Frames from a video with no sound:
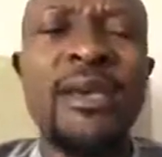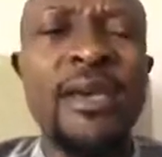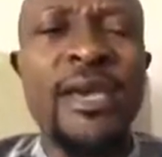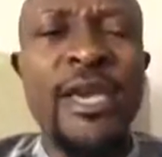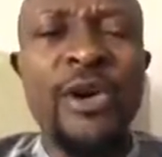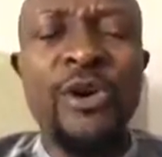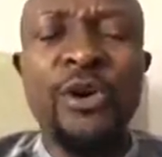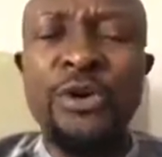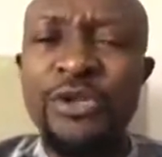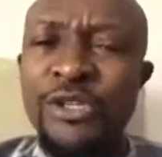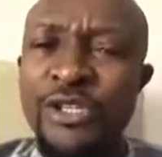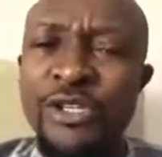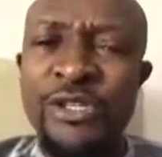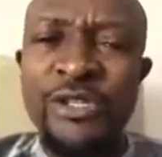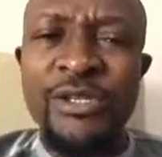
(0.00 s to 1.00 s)
A
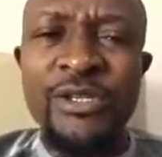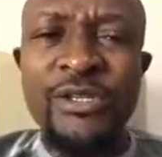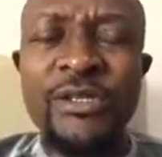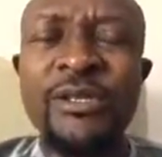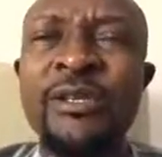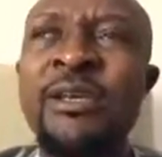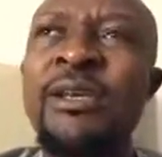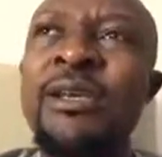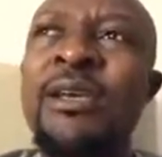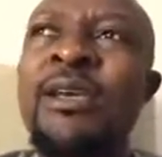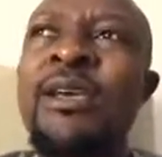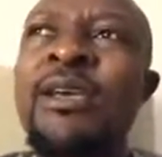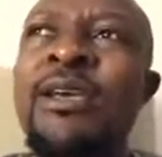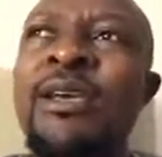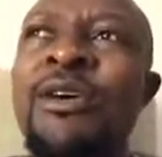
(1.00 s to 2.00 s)
coach
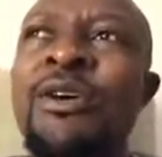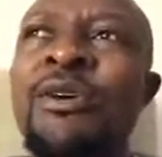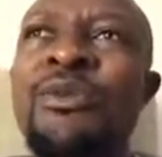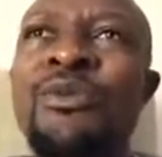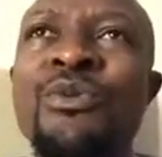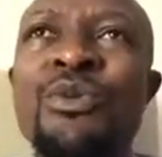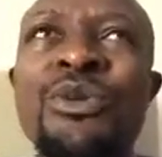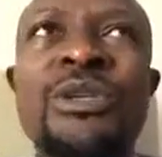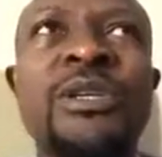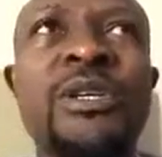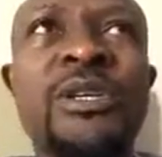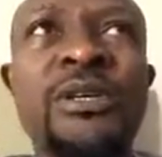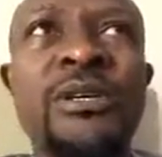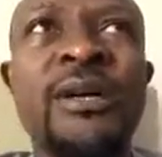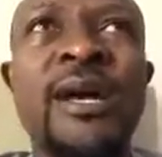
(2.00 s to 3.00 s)
would
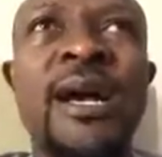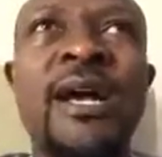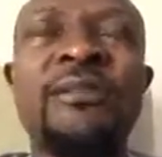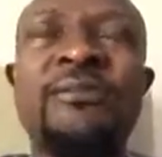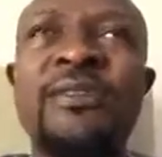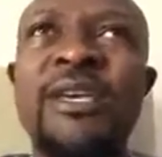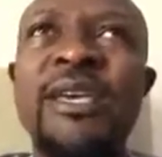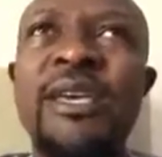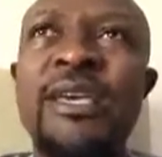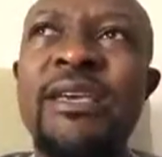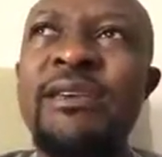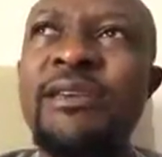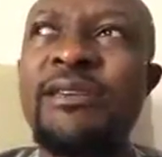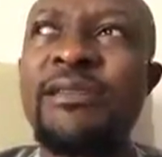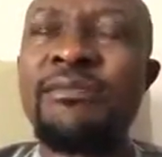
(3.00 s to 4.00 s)
have a
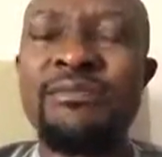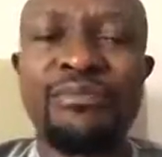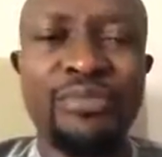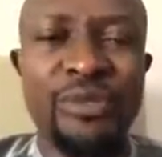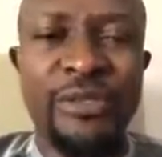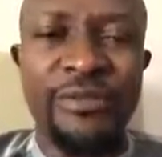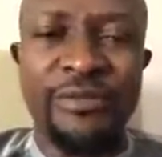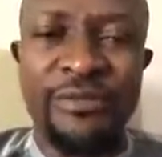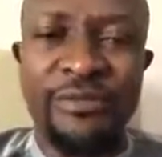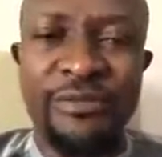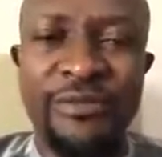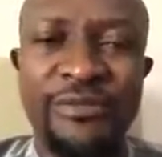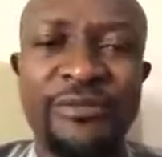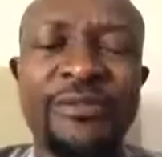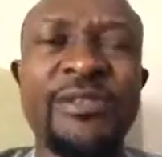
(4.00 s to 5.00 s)

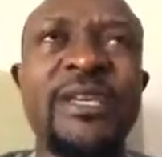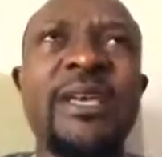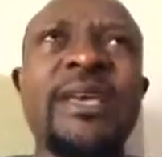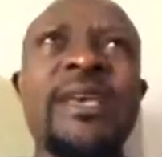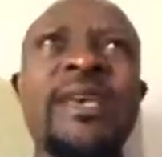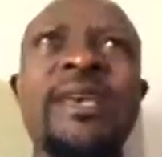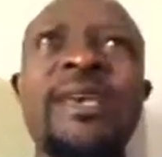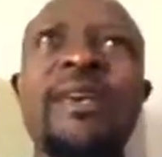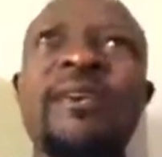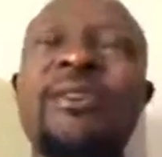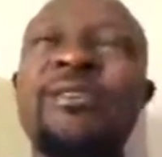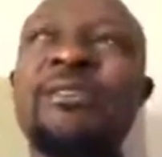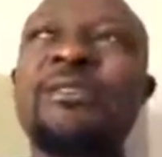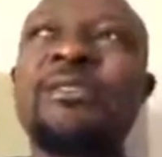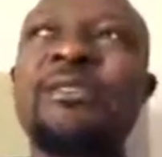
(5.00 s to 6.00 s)
brief, say a,
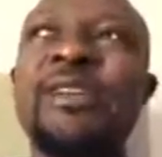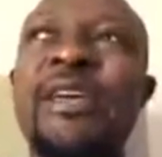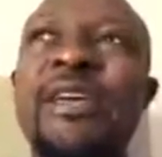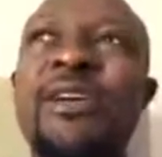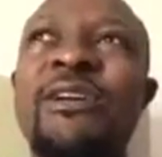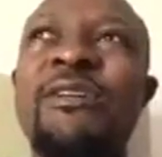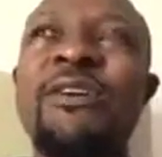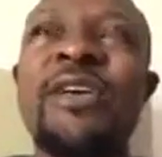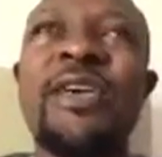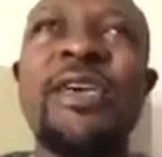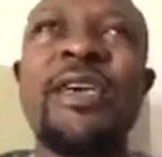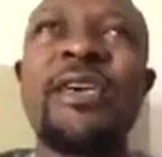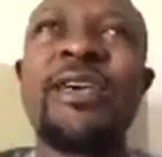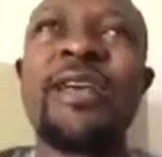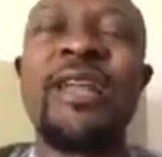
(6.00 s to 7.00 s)
a,
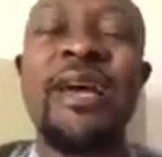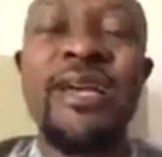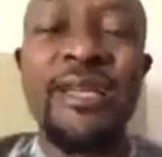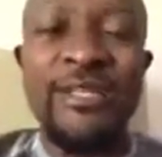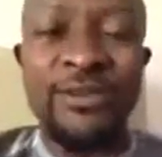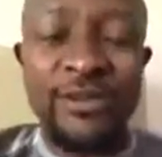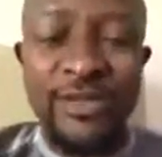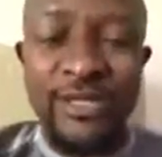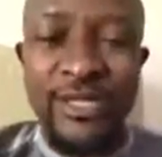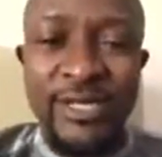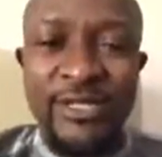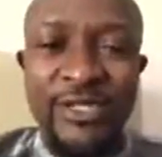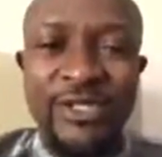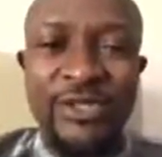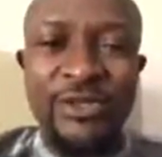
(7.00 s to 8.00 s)
a client
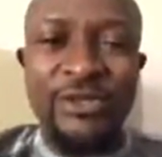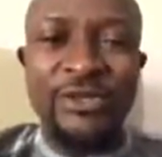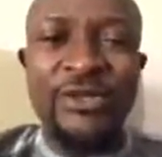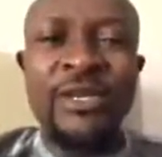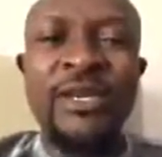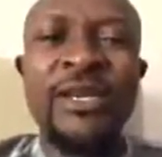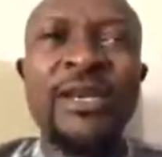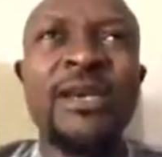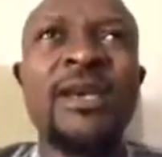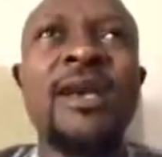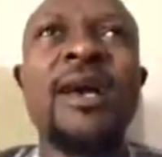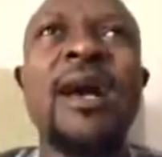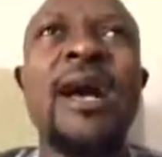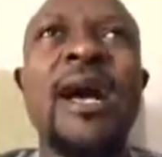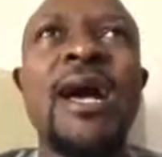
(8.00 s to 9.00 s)
contacts you
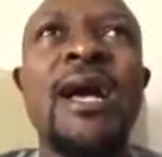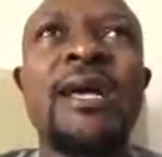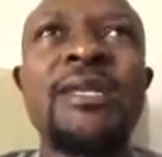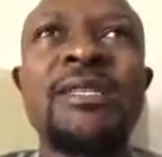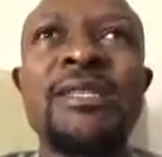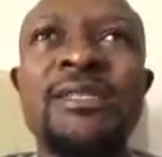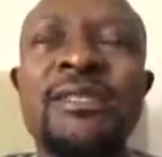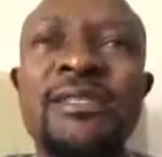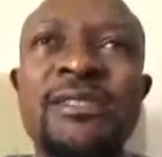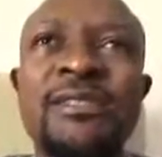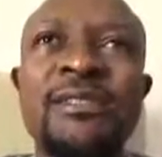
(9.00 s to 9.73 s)
and